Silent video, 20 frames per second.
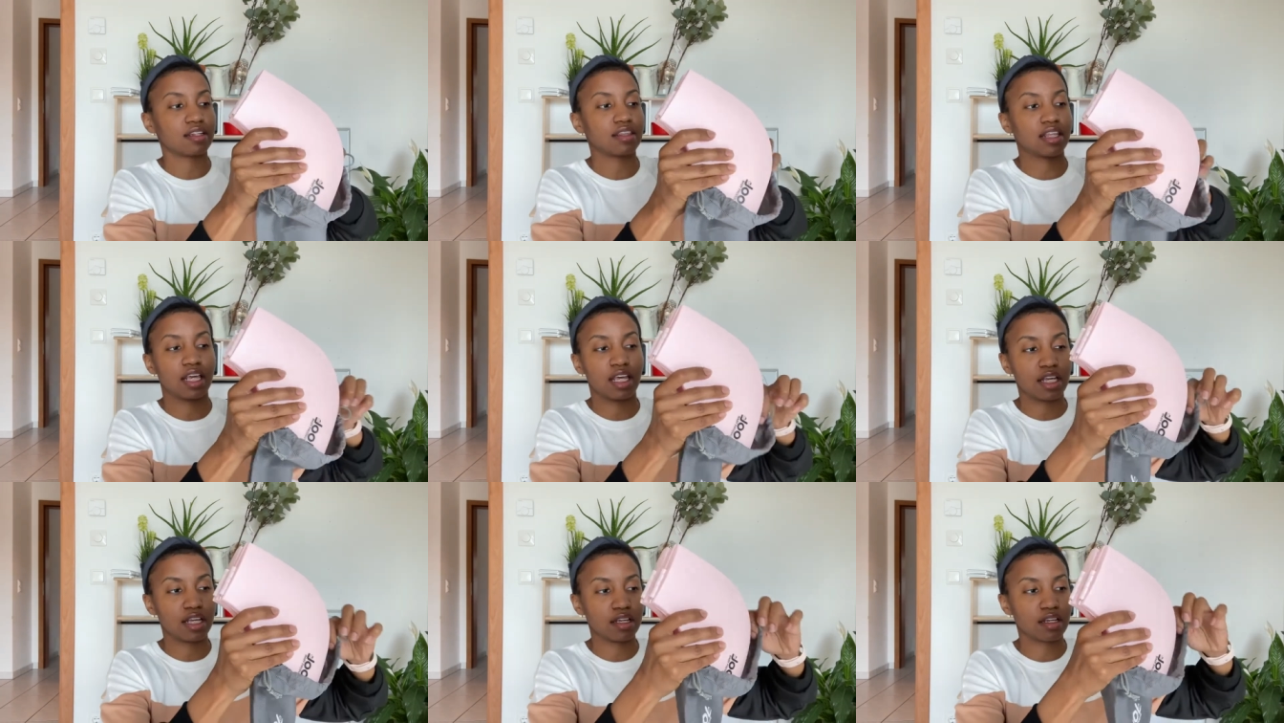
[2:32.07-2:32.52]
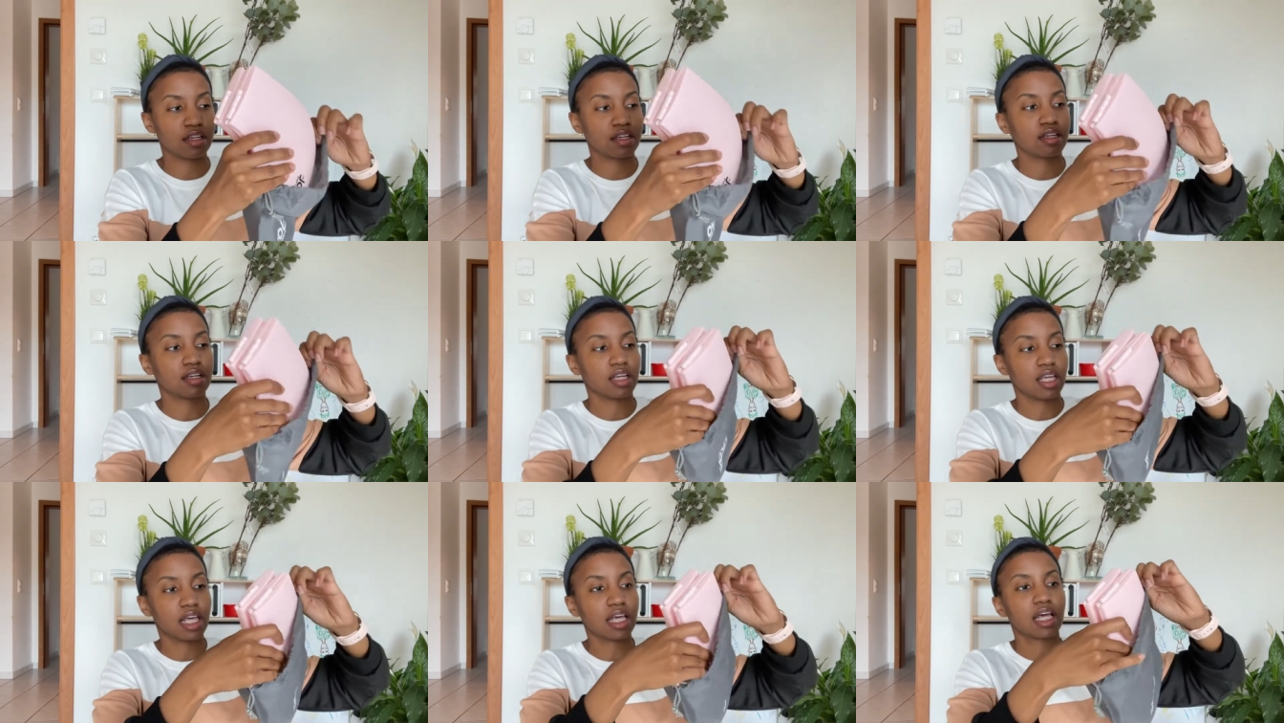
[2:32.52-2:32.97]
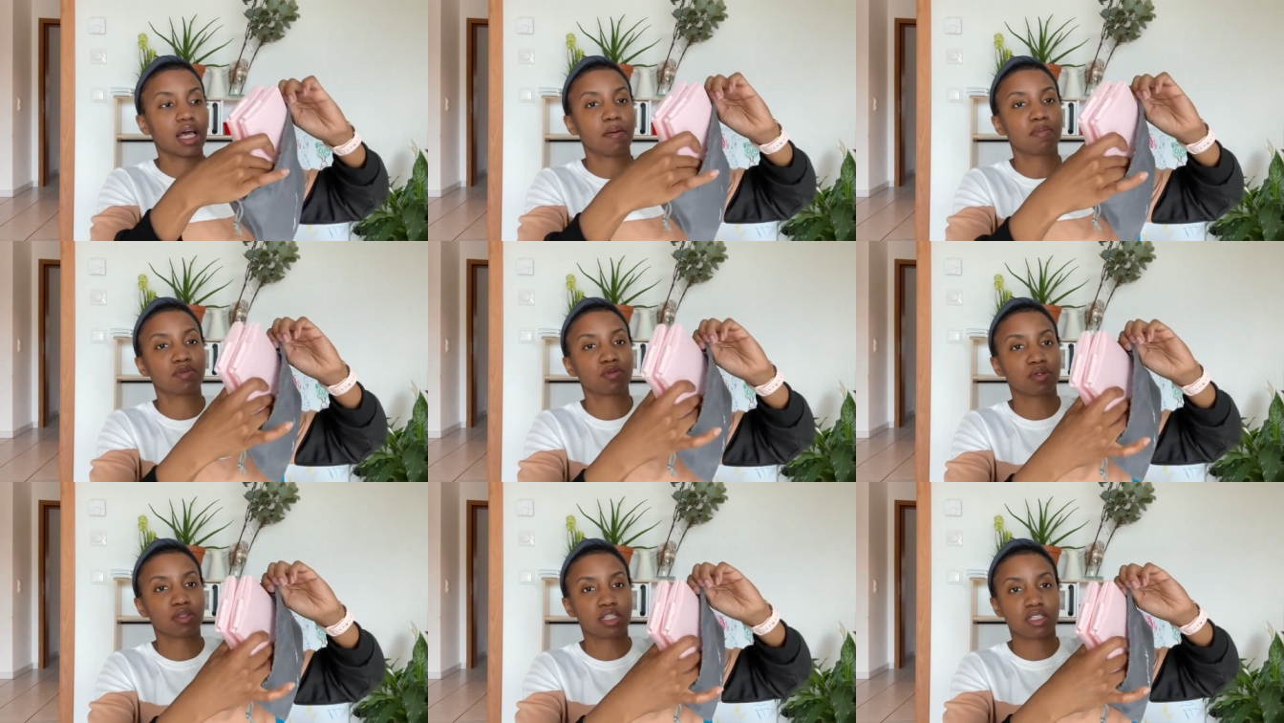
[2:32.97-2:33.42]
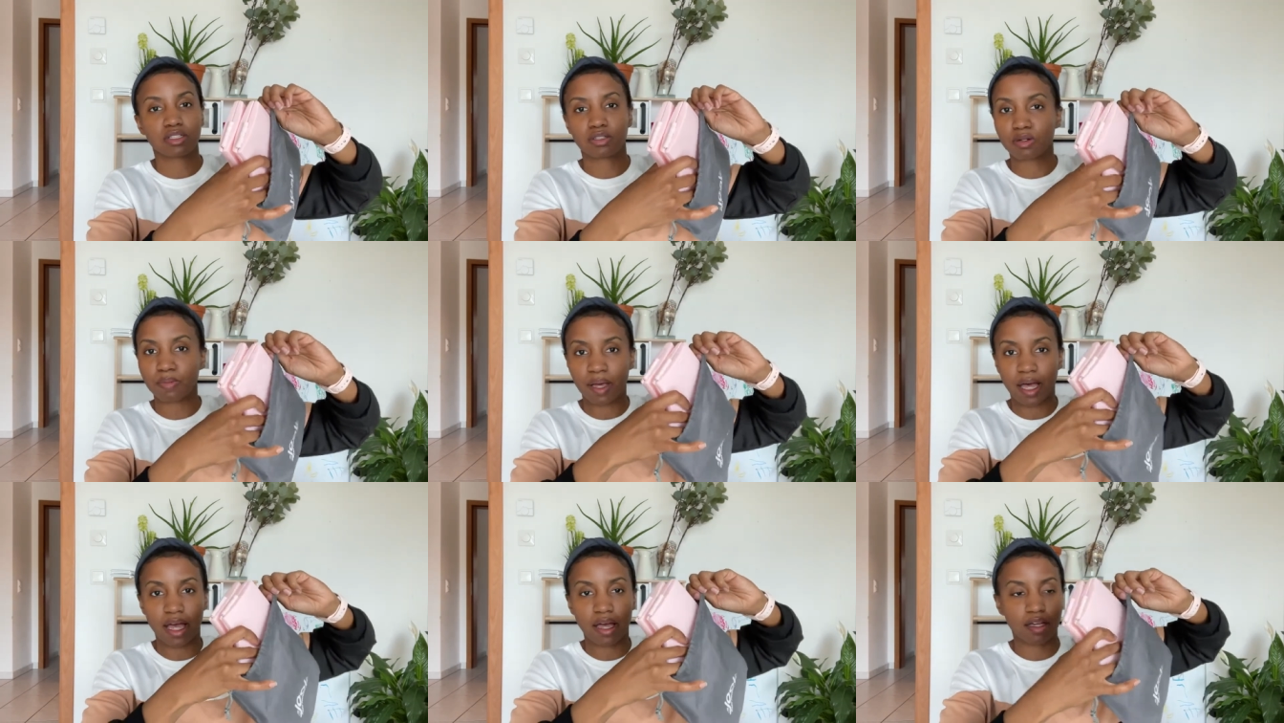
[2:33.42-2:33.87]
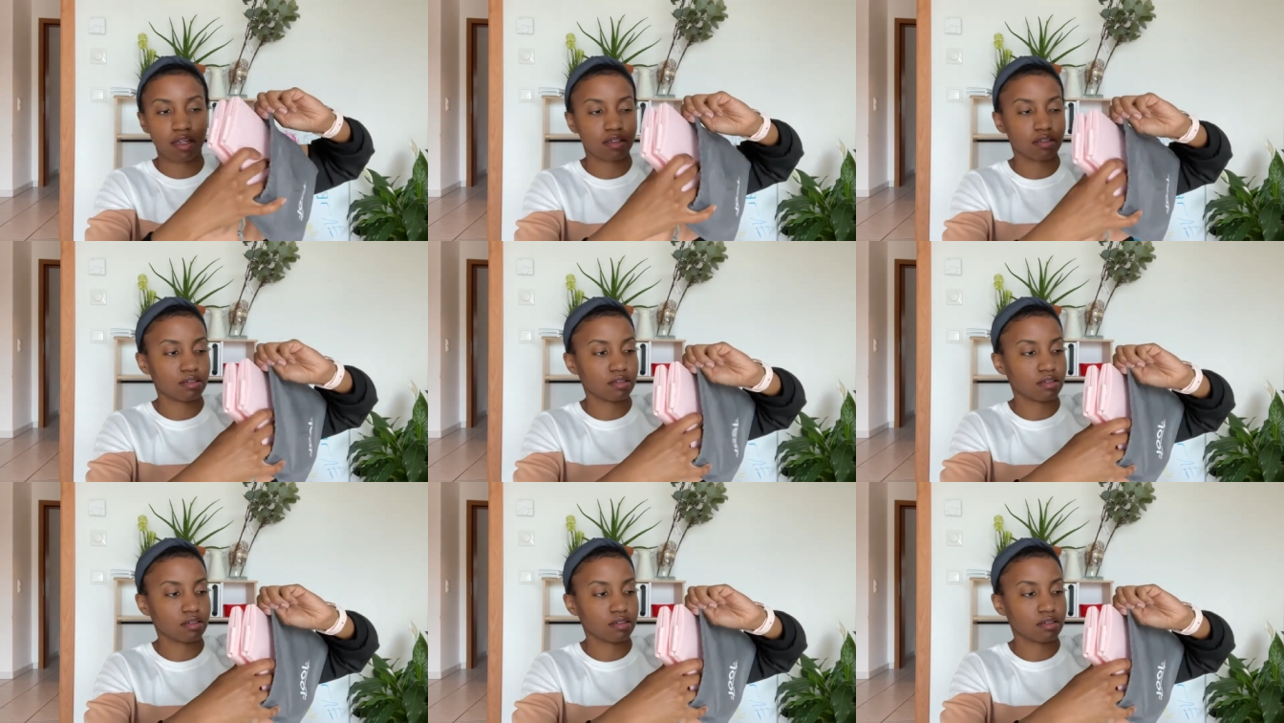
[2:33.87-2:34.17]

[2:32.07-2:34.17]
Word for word: They It comes with this little bag.